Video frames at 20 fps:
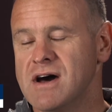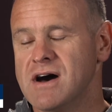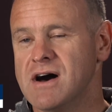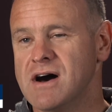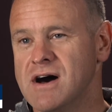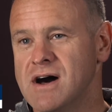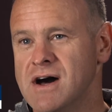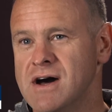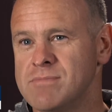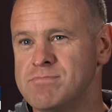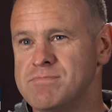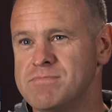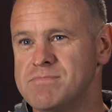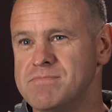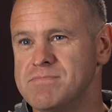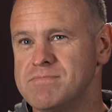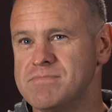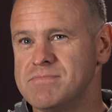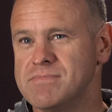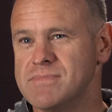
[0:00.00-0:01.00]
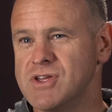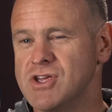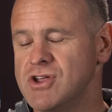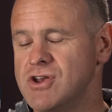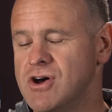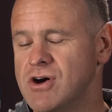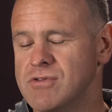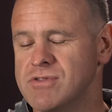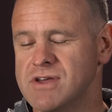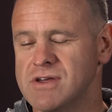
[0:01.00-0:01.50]

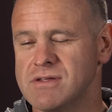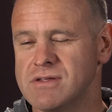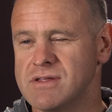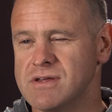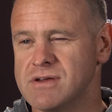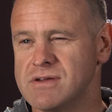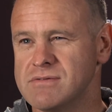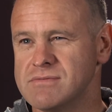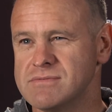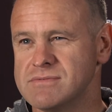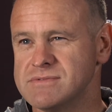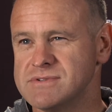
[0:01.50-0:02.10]
The